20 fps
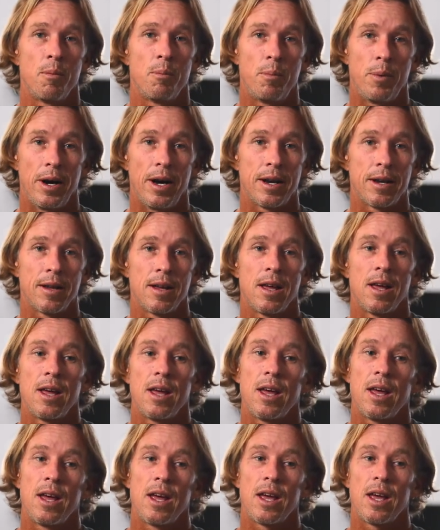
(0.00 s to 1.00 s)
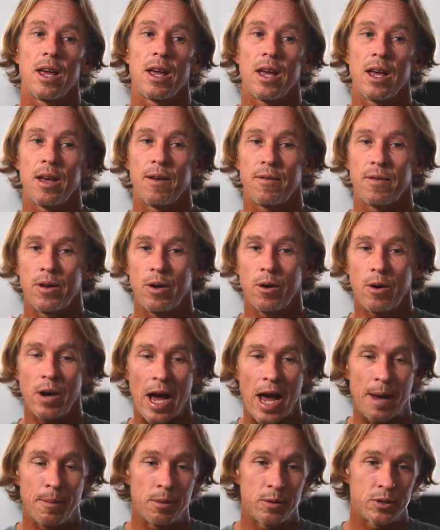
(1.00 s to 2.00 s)
But if you're
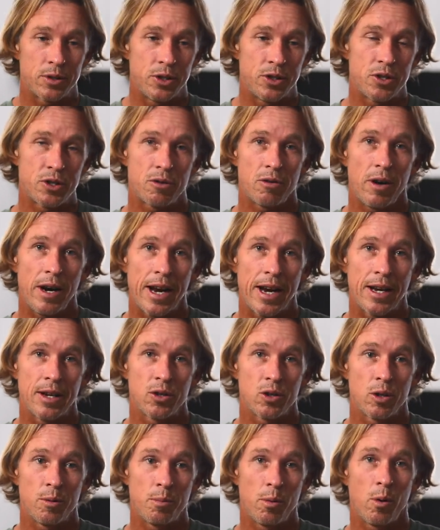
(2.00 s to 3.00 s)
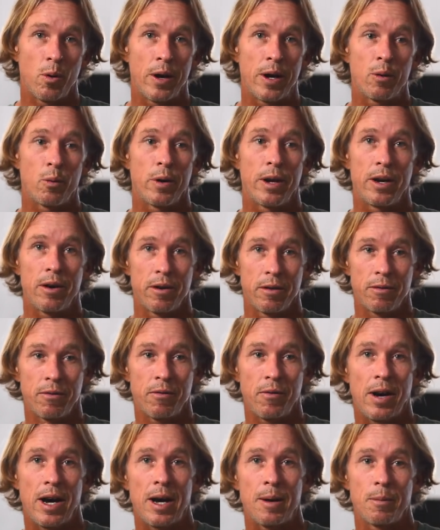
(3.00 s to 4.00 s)
able to train to a point where you're in
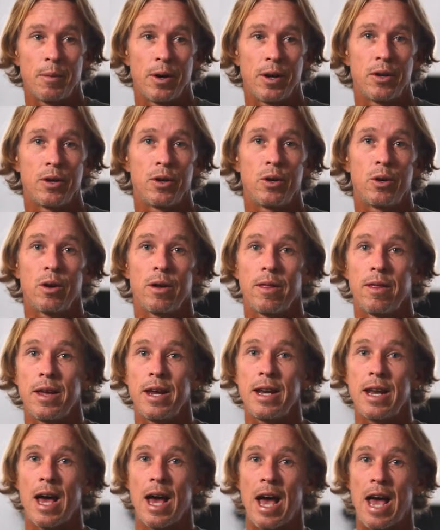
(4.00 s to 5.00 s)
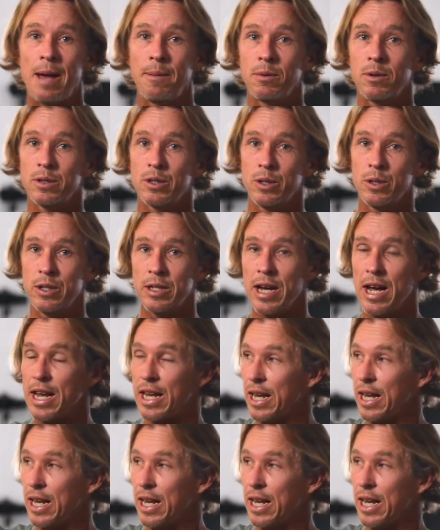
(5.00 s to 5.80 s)
fight mode, you are then able to take